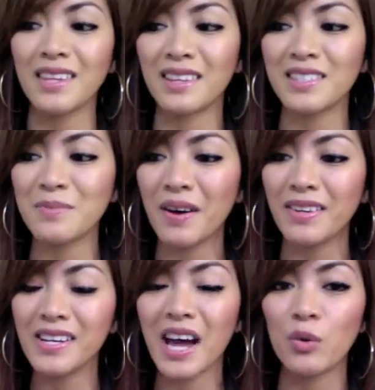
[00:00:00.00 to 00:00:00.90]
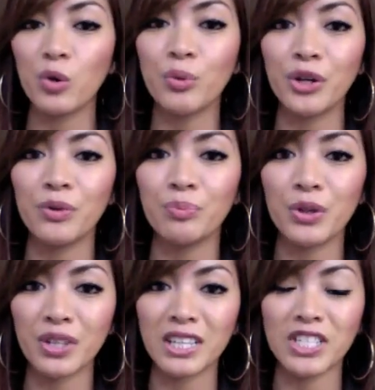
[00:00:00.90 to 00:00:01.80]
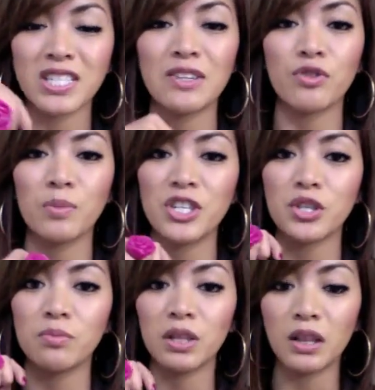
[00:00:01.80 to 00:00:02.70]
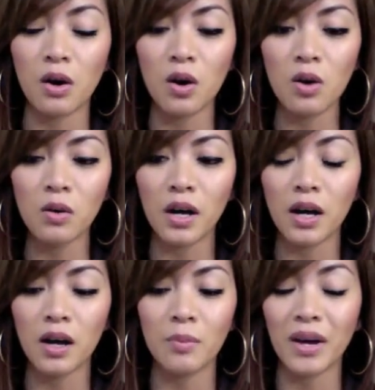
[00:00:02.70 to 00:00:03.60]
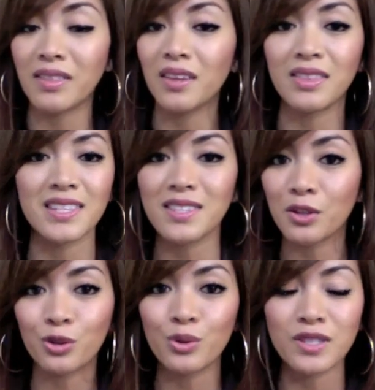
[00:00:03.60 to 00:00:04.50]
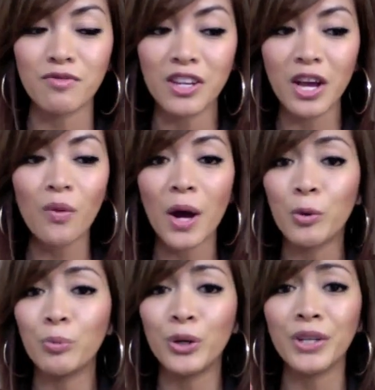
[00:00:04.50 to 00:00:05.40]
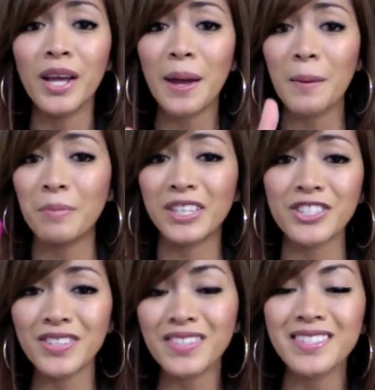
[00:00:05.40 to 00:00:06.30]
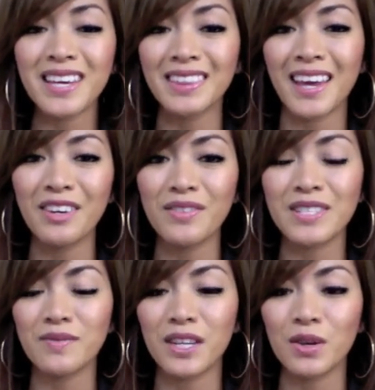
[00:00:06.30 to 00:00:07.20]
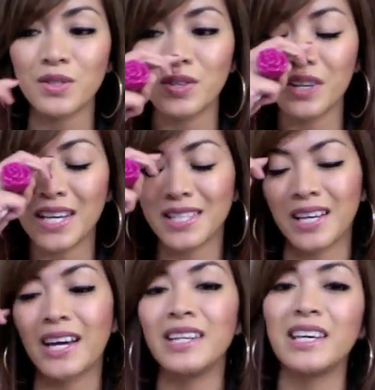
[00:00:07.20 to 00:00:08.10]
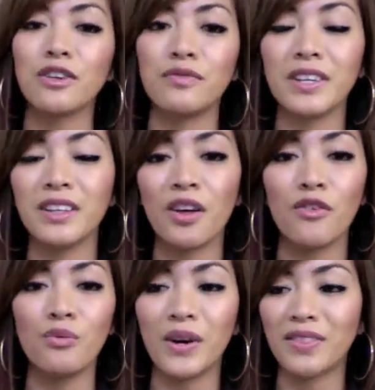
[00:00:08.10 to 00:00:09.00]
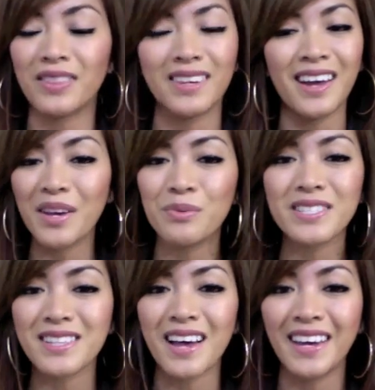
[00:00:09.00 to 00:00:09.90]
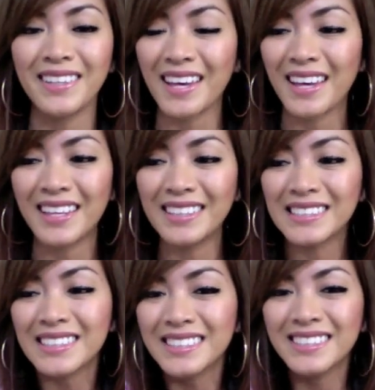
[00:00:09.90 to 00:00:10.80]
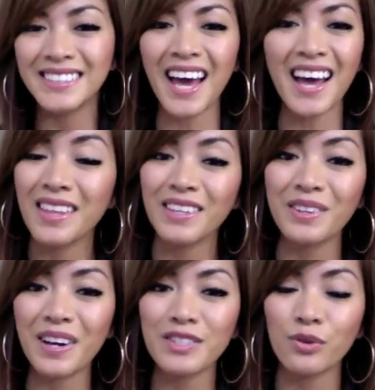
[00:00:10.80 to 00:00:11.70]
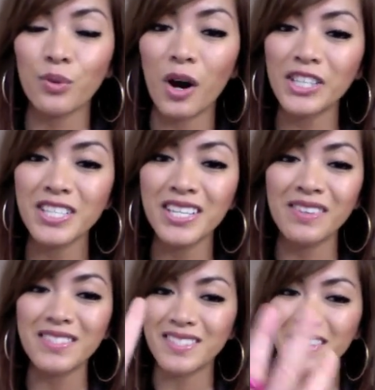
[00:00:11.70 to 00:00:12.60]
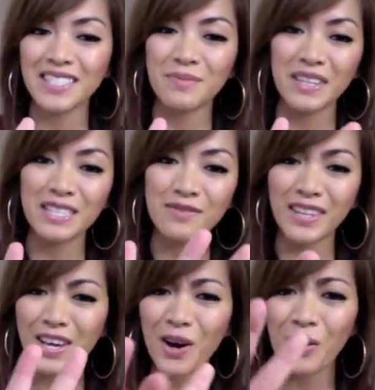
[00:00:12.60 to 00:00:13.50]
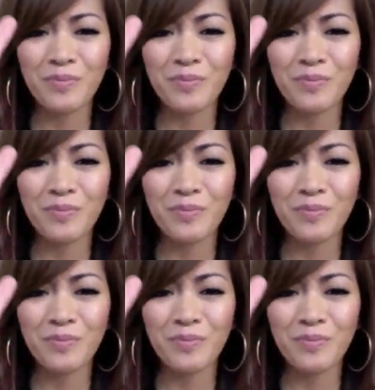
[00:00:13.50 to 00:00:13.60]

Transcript: think that's about it. I will put Beautylicious information below. Um, I think this concludes the video. I will put pictures at the end of this video so you guys can kind of get a feel of what the night was like. And yeah, thank you guys for watching. I'll see you guys in my next video.